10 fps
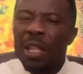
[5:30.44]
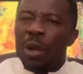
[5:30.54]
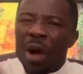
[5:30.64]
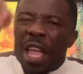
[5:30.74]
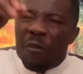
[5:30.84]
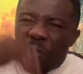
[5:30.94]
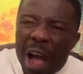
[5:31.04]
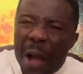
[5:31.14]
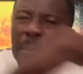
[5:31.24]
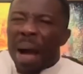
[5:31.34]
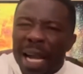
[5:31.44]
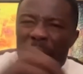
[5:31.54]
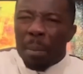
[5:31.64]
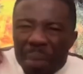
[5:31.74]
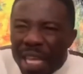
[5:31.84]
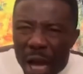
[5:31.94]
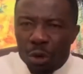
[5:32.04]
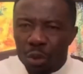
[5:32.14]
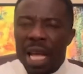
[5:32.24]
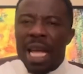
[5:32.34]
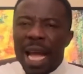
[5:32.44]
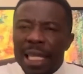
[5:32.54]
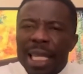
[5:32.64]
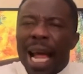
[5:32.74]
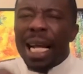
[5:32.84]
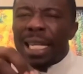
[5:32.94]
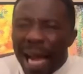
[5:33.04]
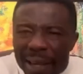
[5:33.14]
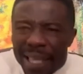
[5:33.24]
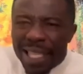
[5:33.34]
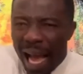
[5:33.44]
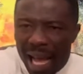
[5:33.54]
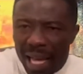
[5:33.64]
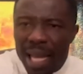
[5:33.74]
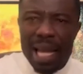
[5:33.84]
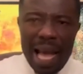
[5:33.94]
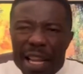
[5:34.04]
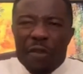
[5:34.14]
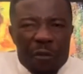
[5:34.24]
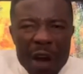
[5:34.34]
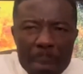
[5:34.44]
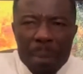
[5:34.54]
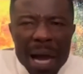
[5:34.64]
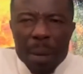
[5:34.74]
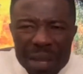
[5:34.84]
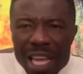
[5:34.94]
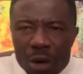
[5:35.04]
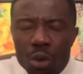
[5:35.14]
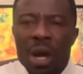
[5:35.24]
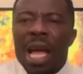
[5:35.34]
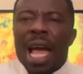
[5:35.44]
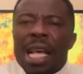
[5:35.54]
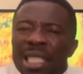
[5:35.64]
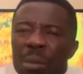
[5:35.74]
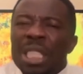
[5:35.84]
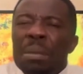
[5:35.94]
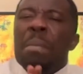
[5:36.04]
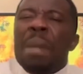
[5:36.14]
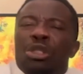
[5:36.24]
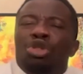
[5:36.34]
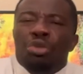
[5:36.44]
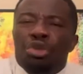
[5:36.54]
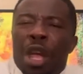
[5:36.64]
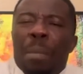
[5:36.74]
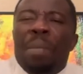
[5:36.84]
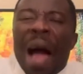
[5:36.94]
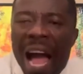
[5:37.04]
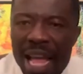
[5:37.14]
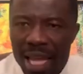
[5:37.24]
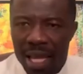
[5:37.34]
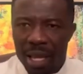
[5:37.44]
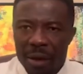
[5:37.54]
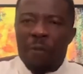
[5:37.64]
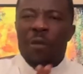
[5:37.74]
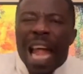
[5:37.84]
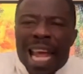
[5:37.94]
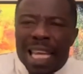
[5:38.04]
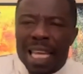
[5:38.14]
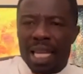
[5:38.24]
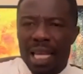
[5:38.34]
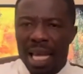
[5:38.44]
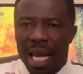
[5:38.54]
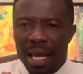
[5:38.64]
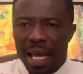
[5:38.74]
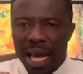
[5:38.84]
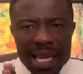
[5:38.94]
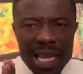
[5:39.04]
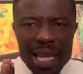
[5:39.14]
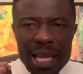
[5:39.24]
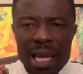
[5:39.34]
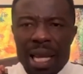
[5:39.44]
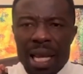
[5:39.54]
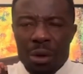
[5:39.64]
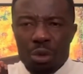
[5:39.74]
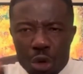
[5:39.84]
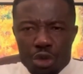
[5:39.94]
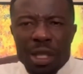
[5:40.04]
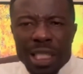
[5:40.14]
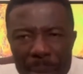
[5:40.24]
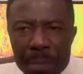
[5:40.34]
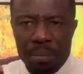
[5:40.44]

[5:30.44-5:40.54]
Or ye five pack piano. It's not a director. Any 5-pack piano. As a mutimima sum diepa. Like it. Any kuduntem.